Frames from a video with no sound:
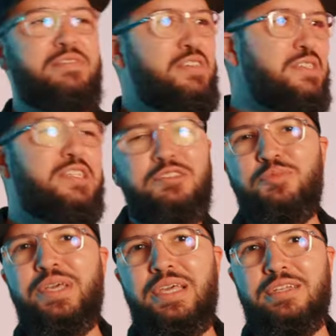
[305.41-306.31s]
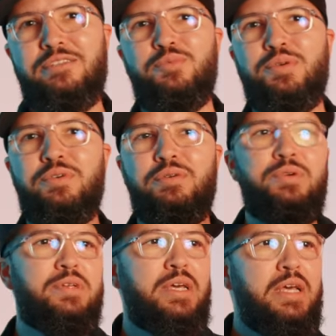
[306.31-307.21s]
Just this weekend, we were,
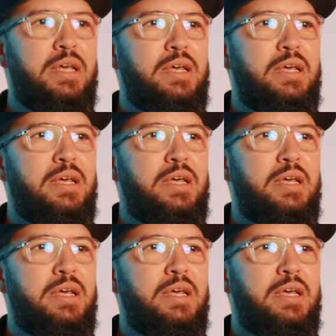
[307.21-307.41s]
we,